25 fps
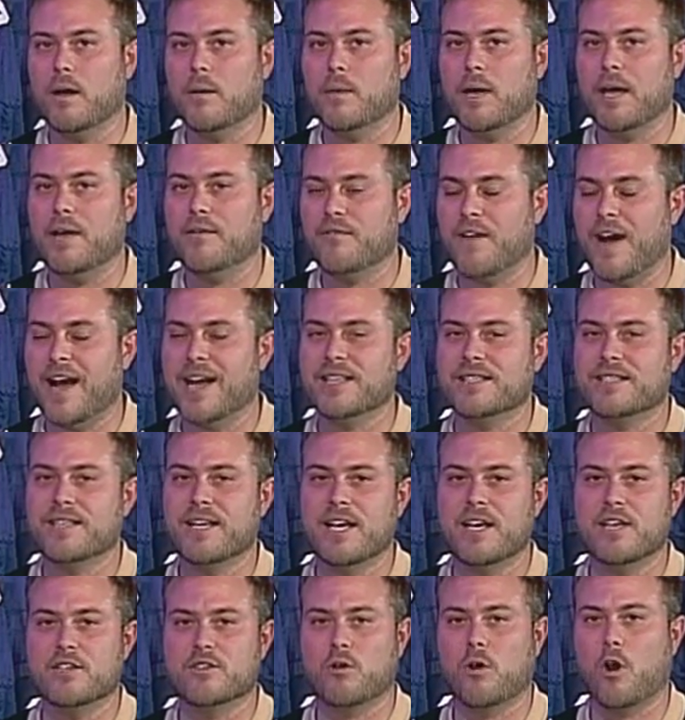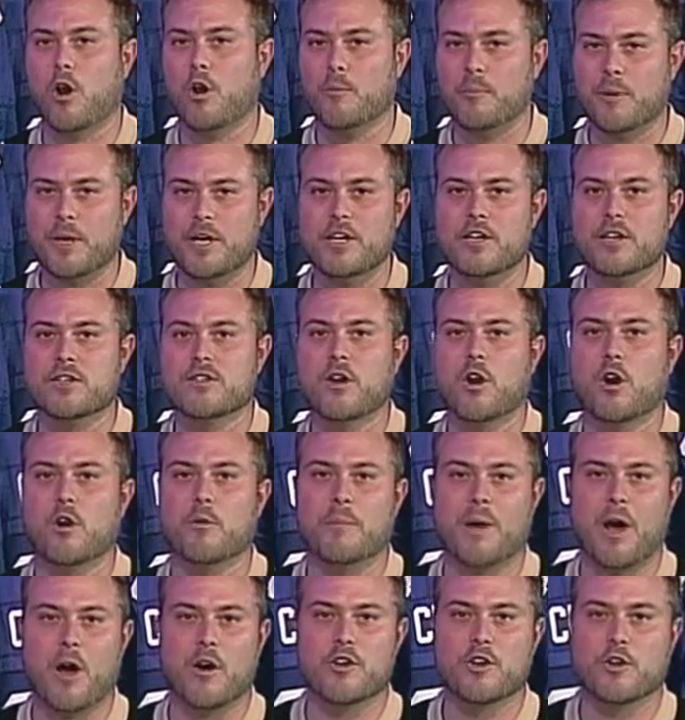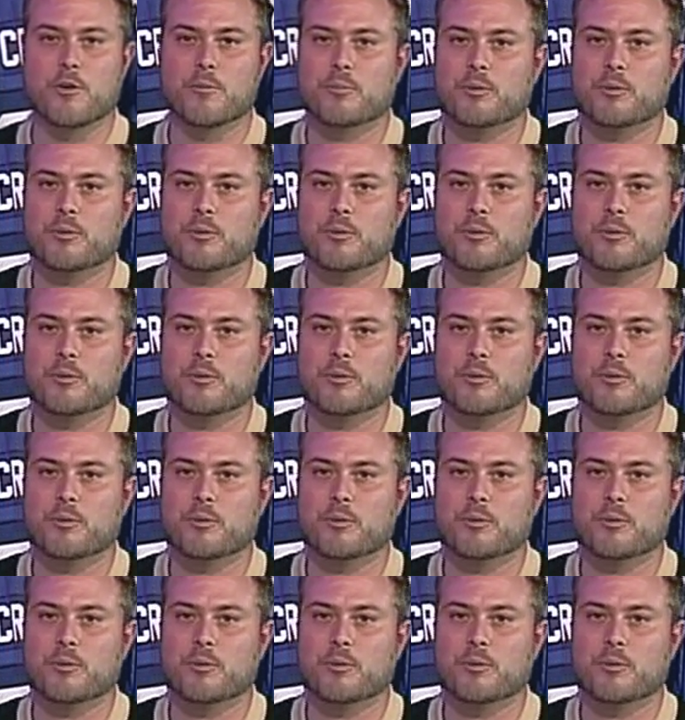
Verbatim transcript: advice is or our opinions are about your